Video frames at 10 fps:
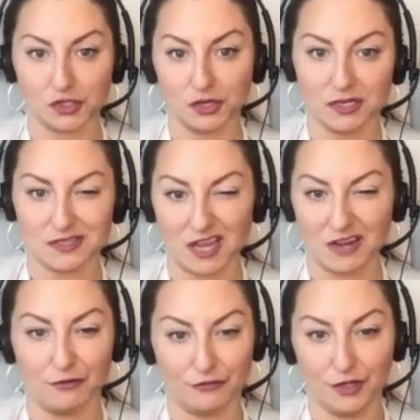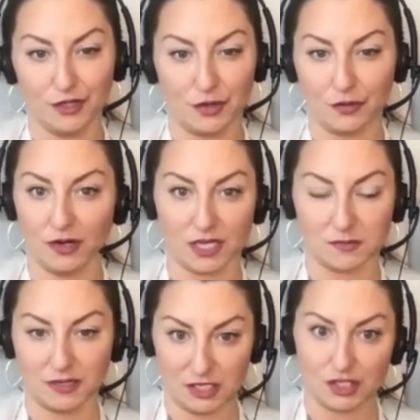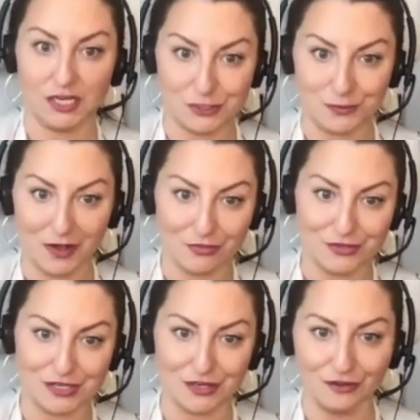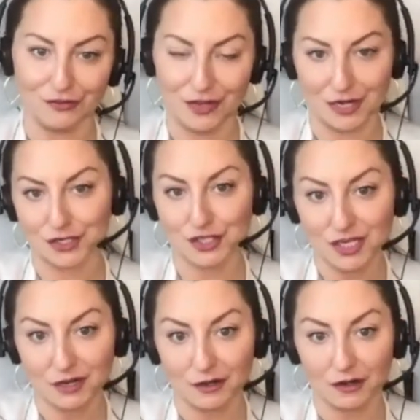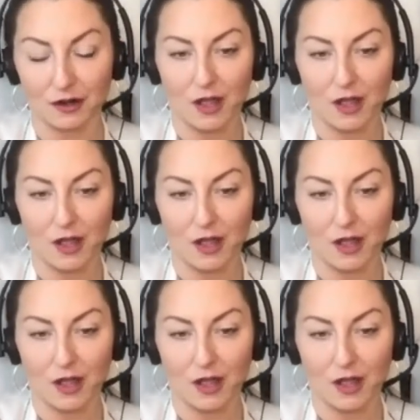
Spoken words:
It's kind of a footnote or an explanation each month until the next year.